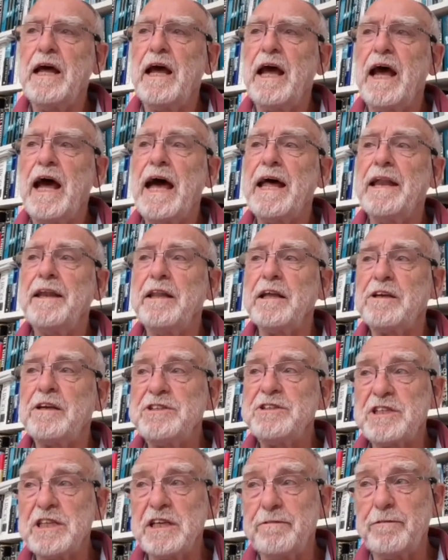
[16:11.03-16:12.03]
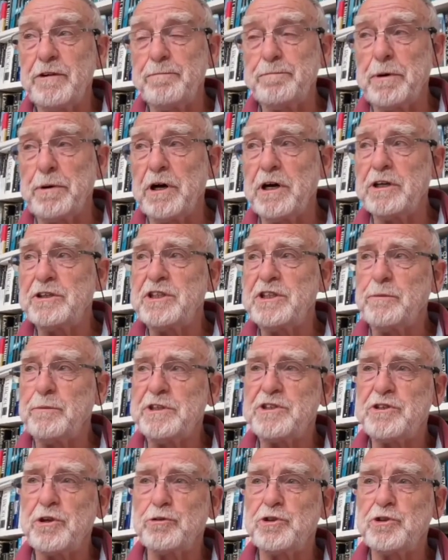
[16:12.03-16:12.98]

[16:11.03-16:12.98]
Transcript: and the Conservative Party, which so